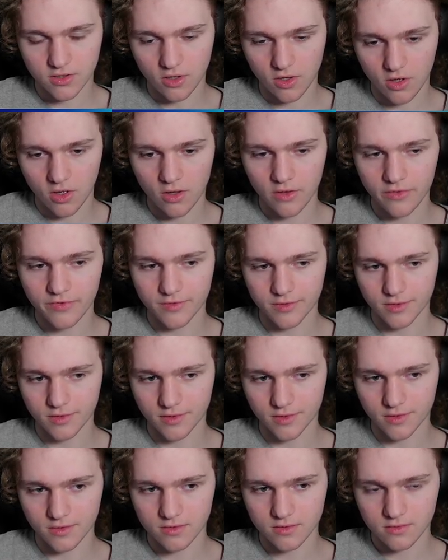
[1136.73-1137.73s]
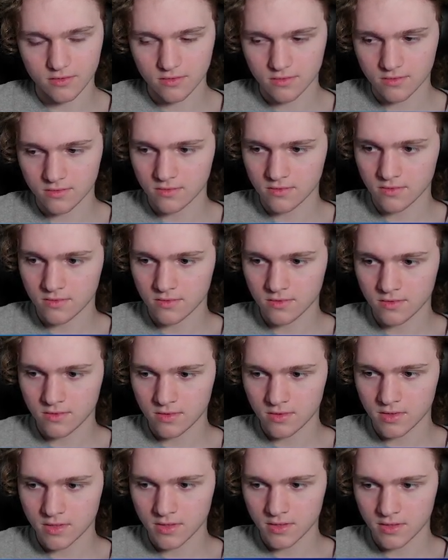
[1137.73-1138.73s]
author
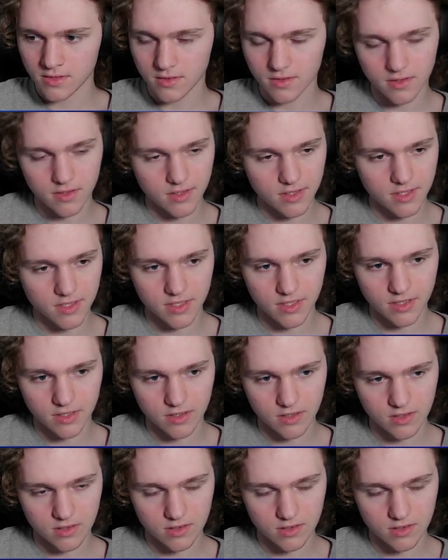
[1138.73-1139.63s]
the